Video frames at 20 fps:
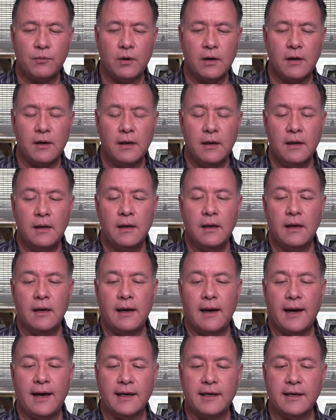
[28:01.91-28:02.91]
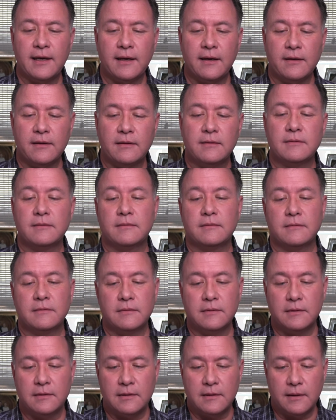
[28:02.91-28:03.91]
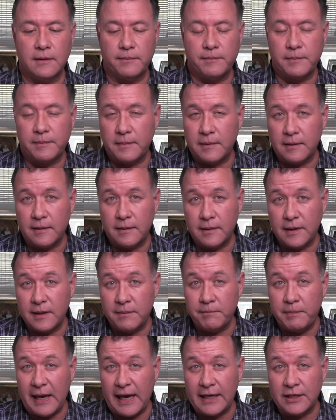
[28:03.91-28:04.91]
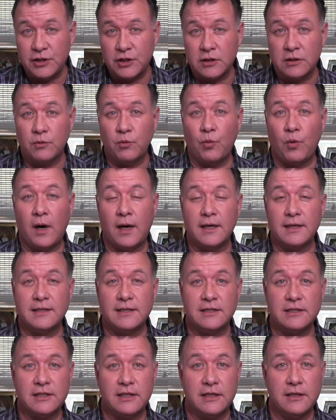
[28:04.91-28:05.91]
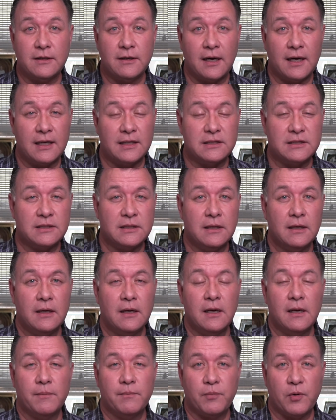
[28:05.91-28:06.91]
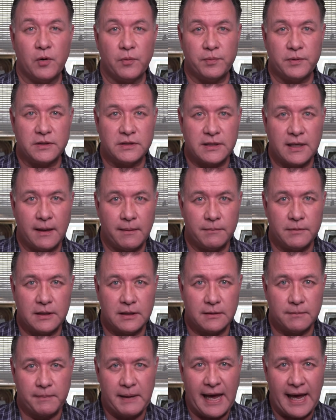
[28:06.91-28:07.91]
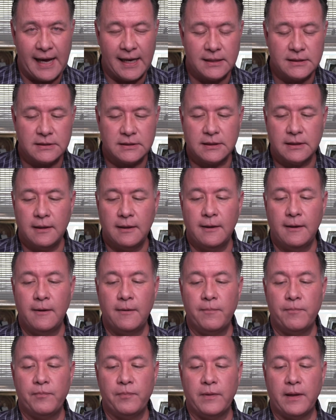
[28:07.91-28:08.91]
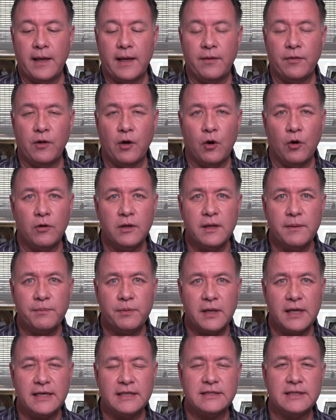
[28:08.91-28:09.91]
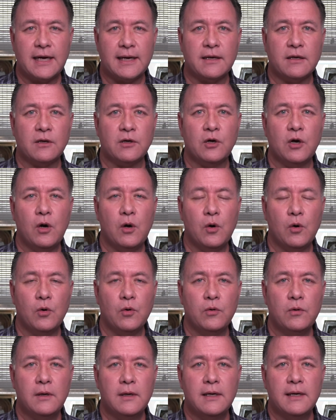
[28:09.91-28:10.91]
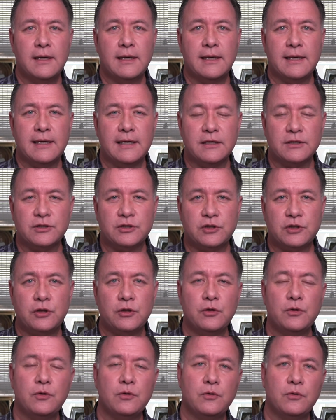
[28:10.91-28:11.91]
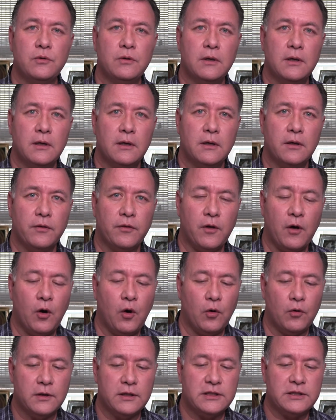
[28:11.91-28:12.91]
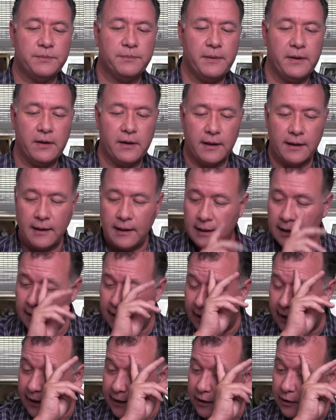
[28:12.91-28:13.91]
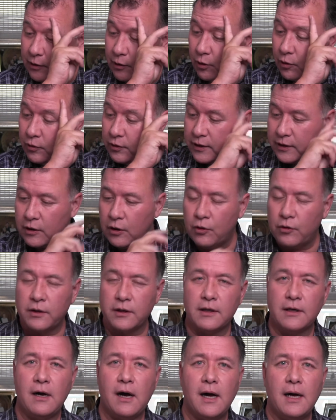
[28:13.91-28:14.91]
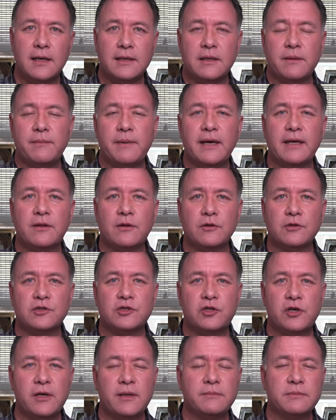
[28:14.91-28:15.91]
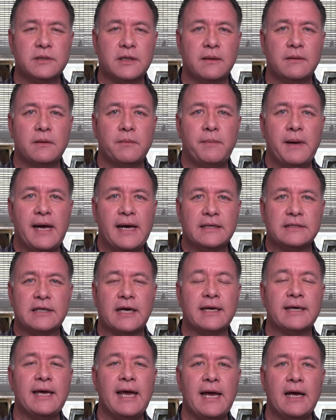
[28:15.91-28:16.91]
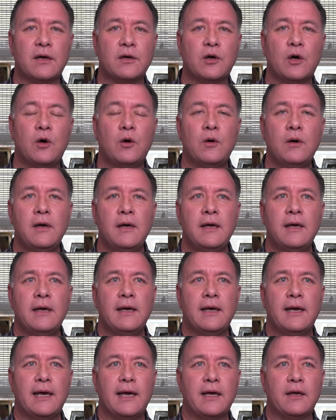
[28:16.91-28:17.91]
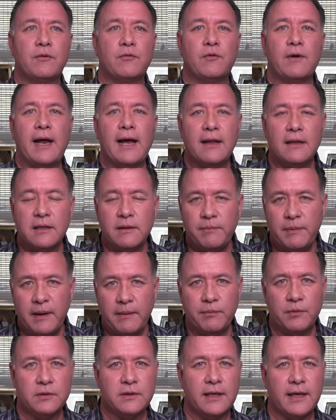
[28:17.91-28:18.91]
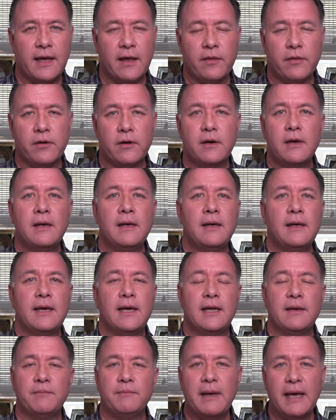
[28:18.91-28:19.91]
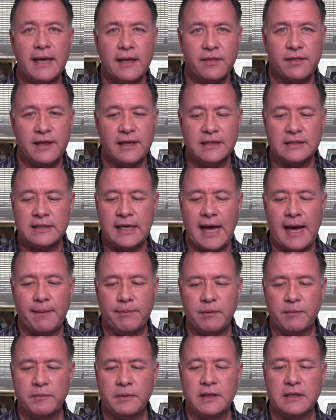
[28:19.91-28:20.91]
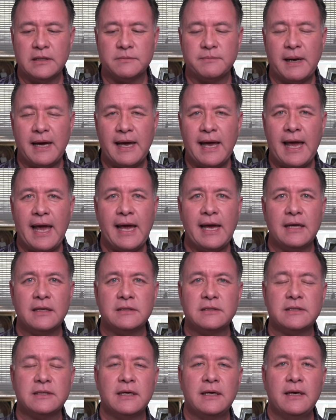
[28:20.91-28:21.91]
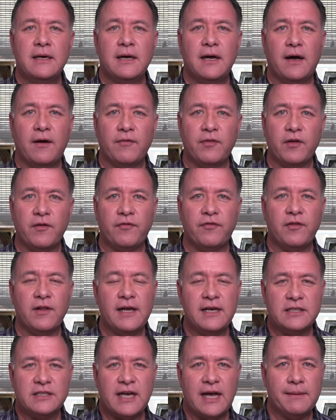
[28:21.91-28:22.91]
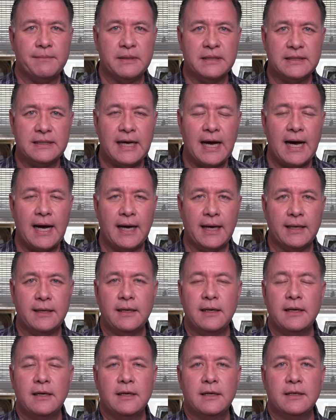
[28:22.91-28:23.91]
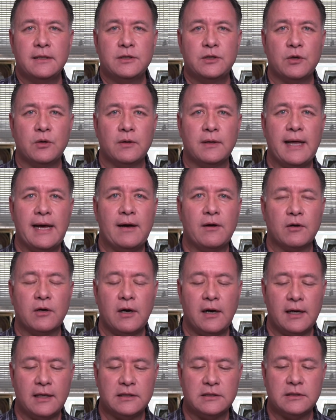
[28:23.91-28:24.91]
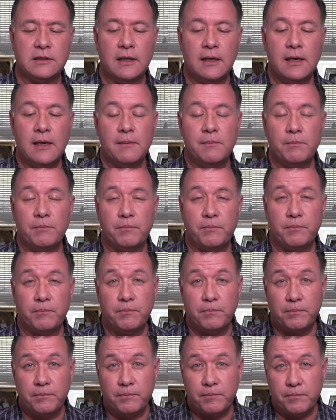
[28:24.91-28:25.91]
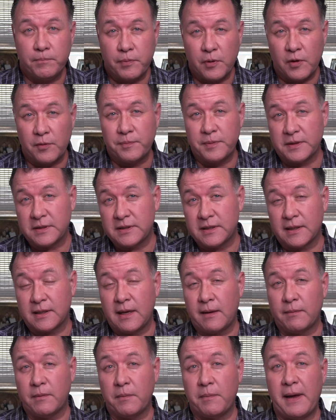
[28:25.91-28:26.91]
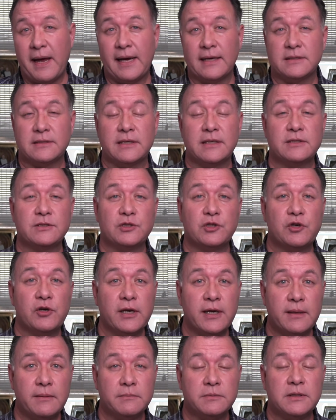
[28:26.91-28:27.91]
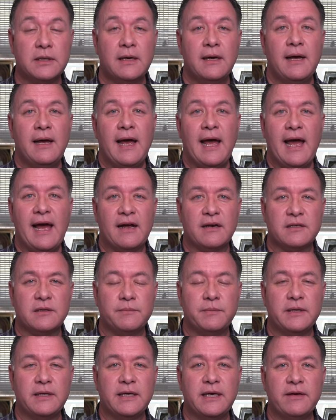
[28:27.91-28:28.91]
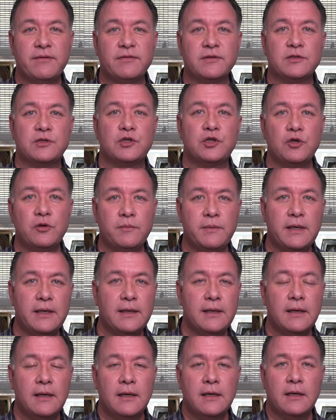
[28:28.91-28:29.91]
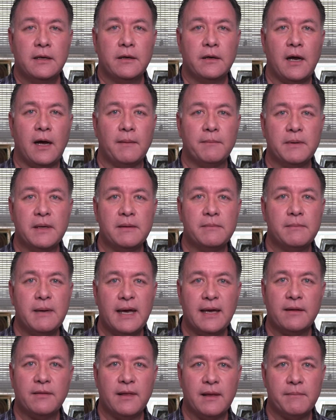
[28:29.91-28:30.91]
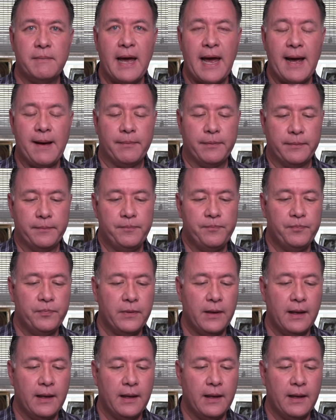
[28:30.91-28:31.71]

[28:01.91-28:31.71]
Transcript: Where I get impatient, wanting to see God's purpose come to pass. And the only place I can go is to the Holy Spirit. I can only go to God to make those dreams come to pass. I can't go and rally people together and make things happen because my hands of the flesh have been tied to allow God's purpose to come to pass. His dreams have to be given to me, not me make them happen.